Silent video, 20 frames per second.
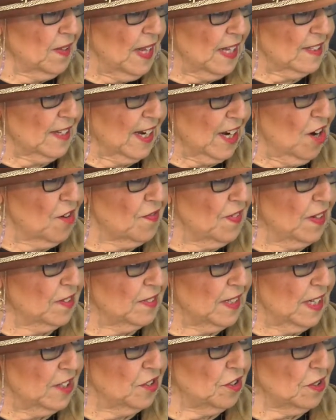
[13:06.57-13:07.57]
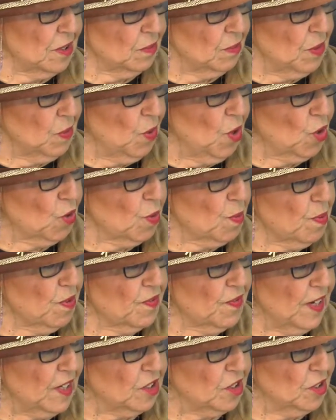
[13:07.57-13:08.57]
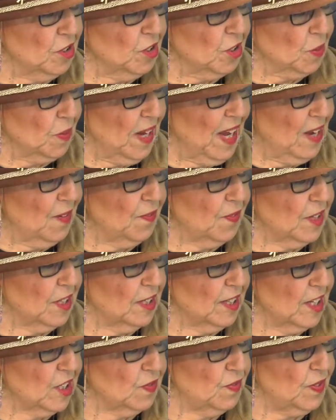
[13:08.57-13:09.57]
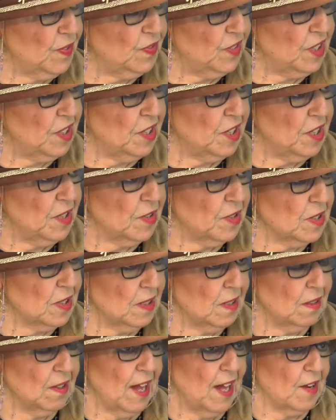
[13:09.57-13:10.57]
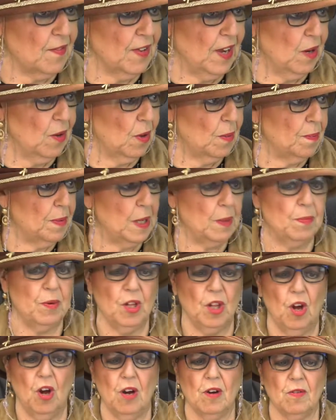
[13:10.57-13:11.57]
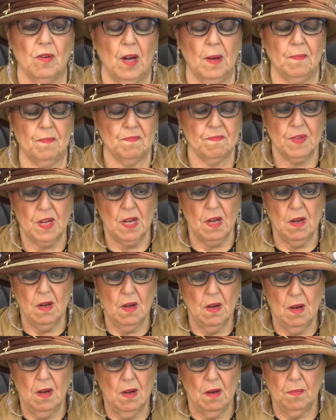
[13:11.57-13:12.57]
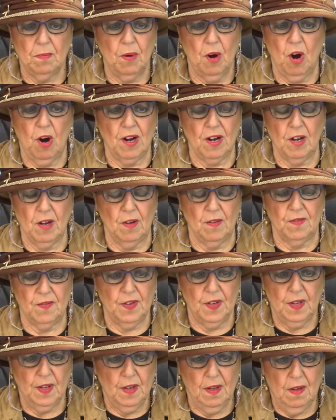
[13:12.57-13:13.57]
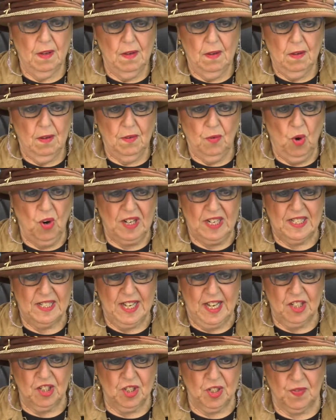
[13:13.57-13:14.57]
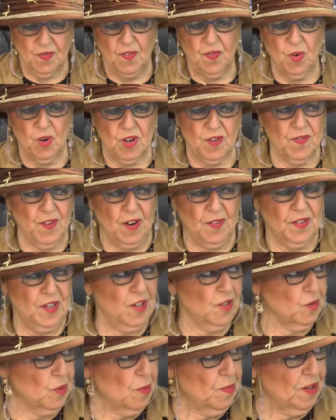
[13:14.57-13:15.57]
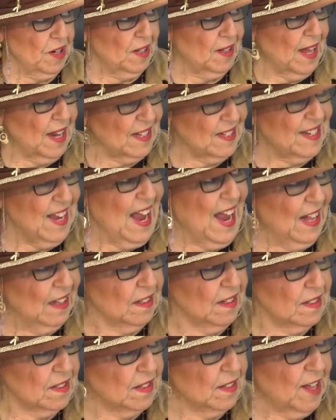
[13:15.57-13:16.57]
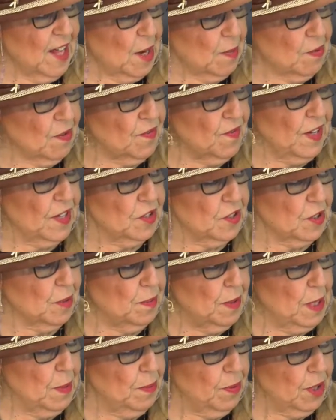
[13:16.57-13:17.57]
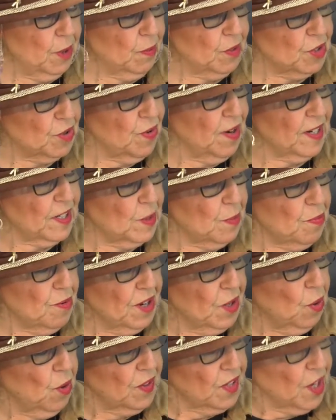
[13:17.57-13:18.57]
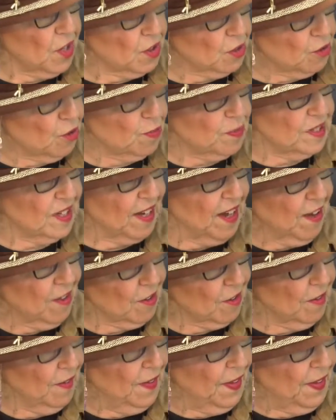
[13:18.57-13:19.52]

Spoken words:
That's like our foundation. We work with professionals. We have for the last 15 years, and a lot of our people are part of organizations for 45 years. We bring a lot of talent and a lot of professional people, and we're trying to bring all the other groups together.